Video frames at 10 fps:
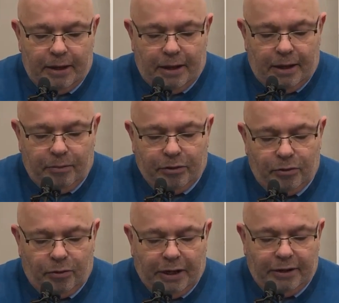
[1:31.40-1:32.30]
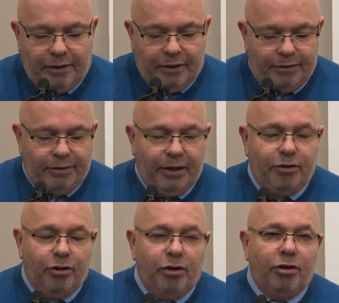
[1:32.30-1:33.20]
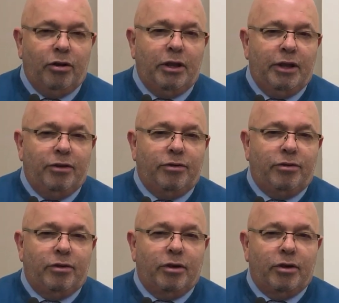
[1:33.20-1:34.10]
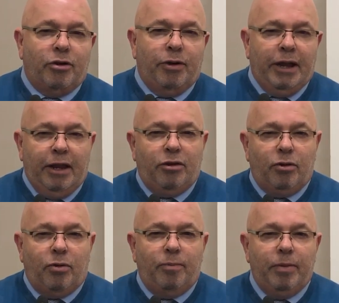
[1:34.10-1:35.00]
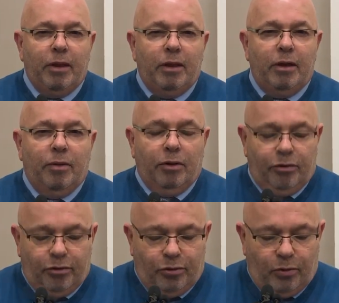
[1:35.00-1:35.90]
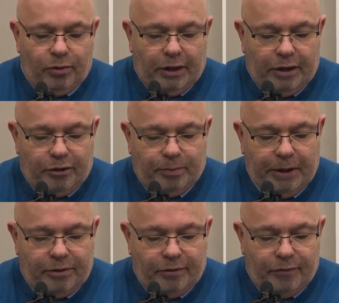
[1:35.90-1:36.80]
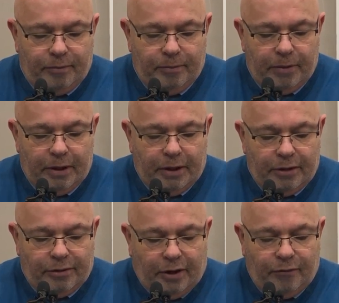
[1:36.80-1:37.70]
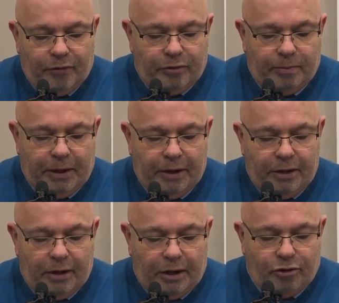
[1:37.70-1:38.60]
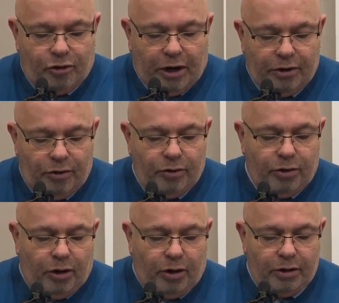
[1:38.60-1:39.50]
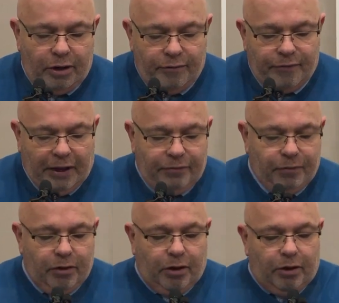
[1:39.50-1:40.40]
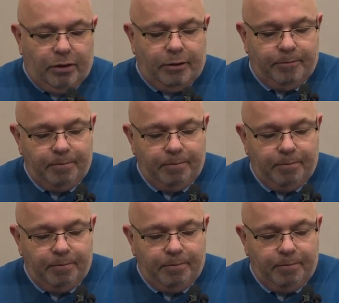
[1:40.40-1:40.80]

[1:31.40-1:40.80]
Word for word: And we saw that he's eternal, he's the creator. We also saw that it speaks of himself as being a triune God and a faithful God.